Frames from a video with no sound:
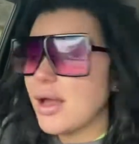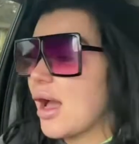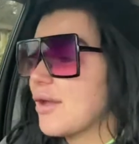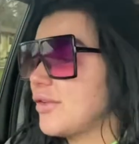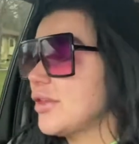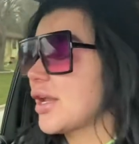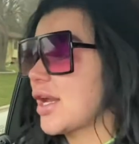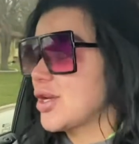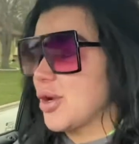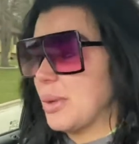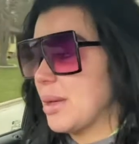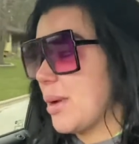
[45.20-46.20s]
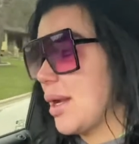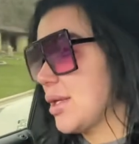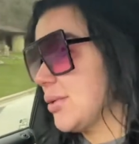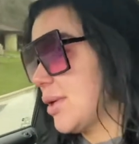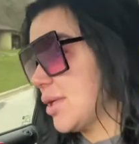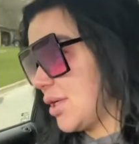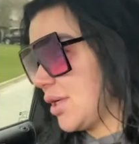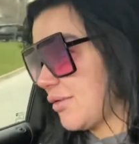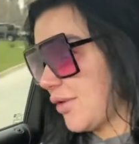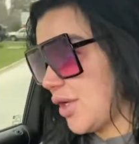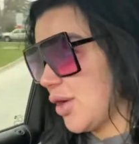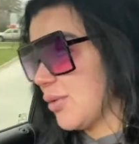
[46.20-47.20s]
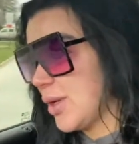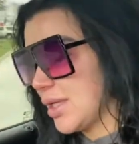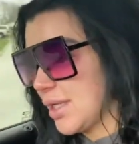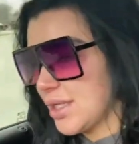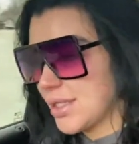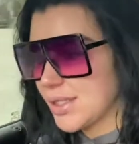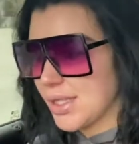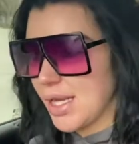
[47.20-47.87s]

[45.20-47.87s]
I feel like I know my body well enough. I know what it is.